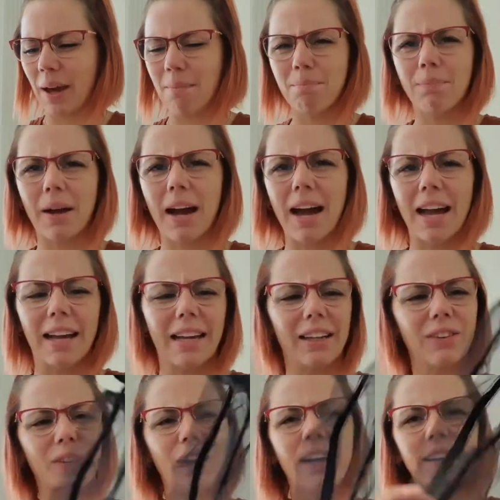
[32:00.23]
that bag,
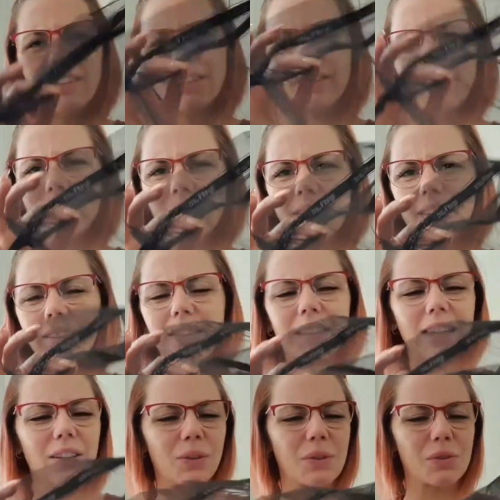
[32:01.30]
like,
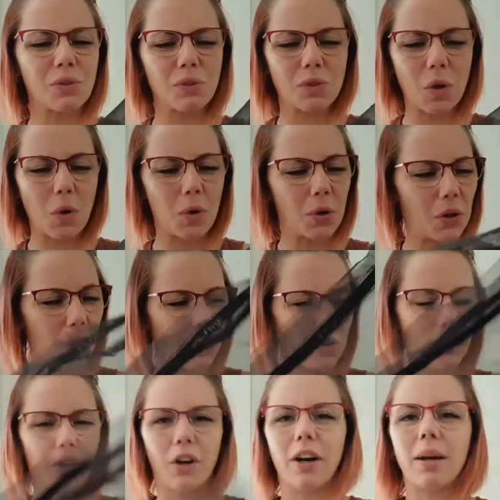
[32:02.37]
that looks so
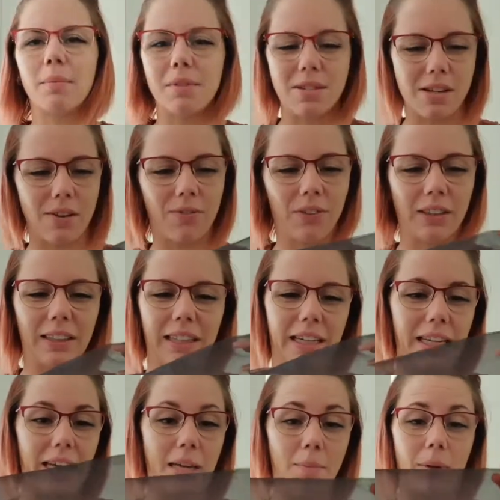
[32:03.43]
cute. I'm
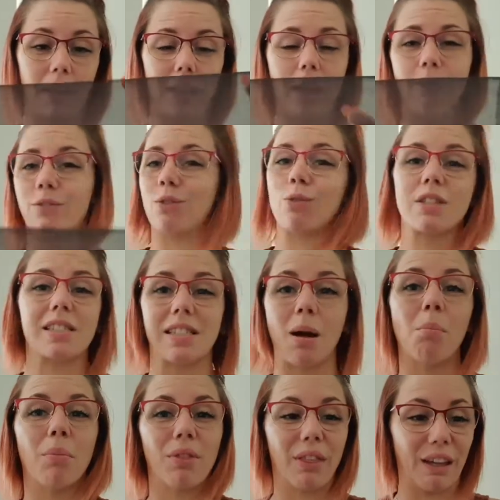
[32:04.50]
definitely keeping that for
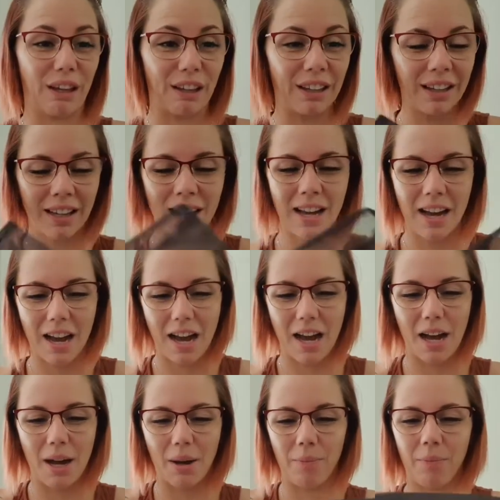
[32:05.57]
something.
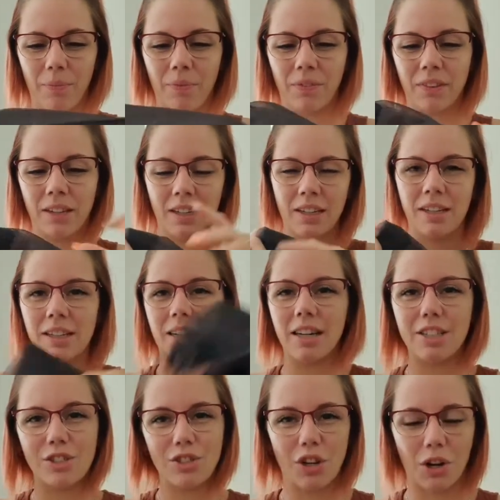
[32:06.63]

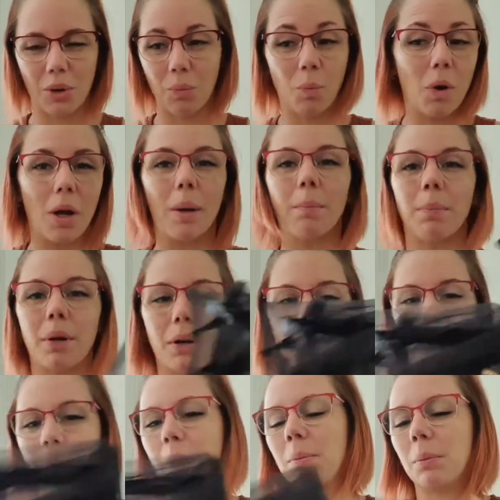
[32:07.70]
Don't know what, but
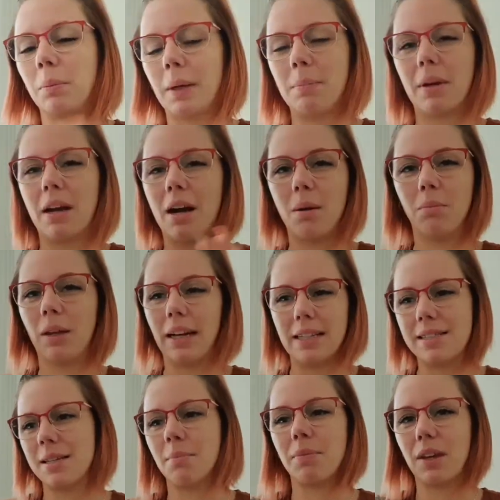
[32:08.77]
it'll probably become
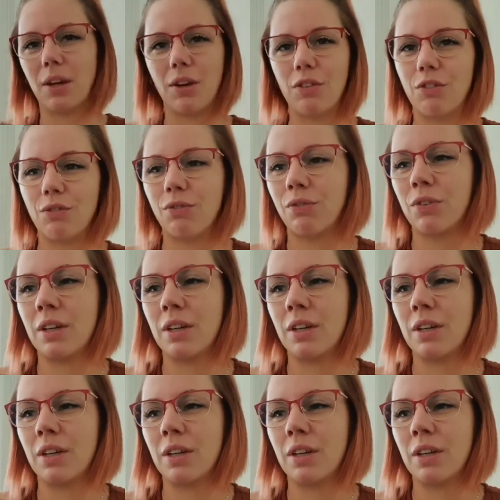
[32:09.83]
like something of